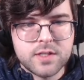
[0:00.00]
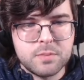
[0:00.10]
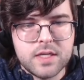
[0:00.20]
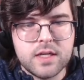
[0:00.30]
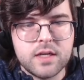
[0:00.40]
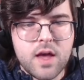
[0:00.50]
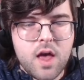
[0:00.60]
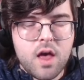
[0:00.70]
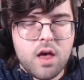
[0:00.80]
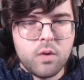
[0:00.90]
speed,
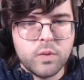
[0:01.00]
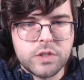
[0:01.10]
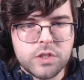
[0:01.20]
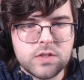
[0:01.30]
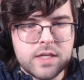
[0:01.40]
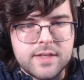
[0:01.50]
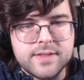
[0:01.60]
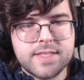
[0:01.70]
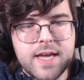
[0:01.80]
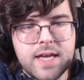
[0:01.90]
which is
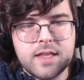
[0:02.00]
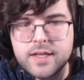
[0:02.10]
insane.